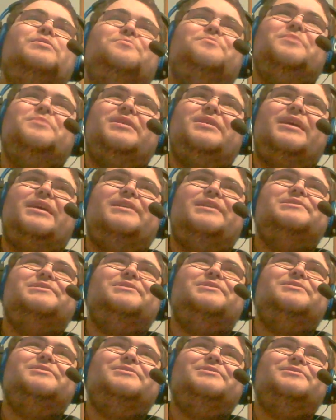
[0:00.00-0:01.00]
to be a
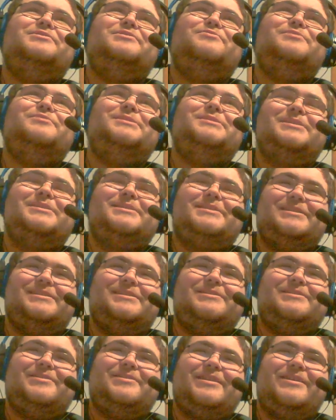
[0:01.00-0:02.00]
certain Twisted
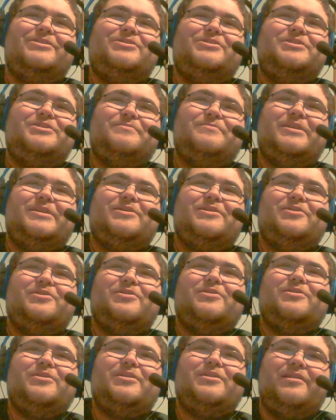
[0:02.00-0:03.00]
Sister that just made
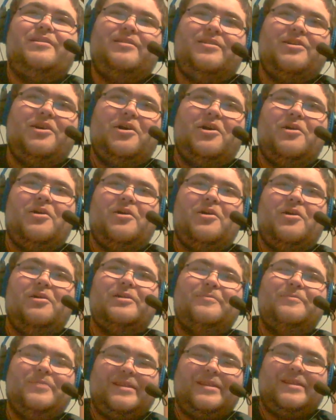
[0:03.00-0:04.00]
her
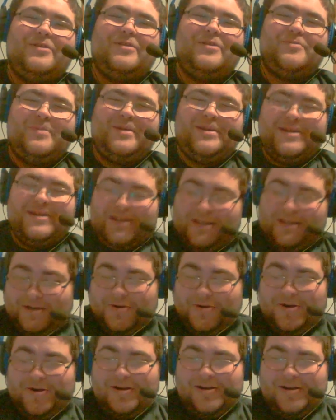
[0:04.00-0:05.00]
call up, and that would be
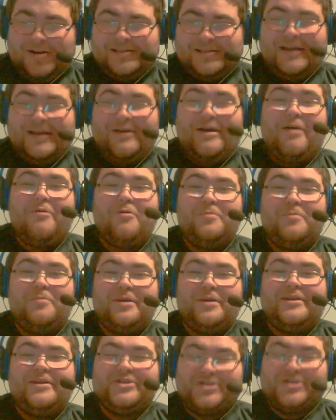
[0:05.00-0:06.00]
Nikki Cross. Now, I
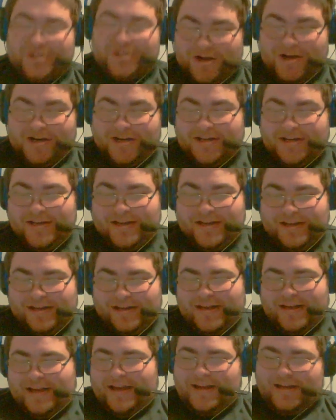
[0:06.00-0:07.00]
would be shocked
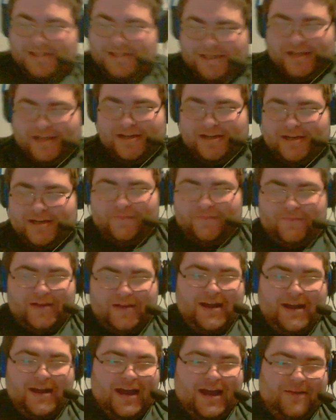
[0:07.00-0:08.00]
and
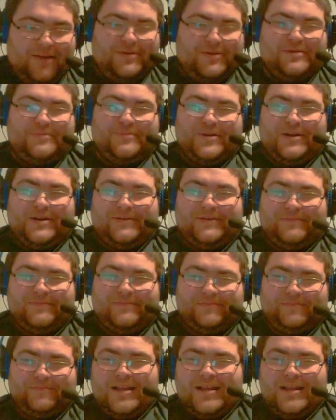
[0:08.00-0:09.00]
excited if that happened, but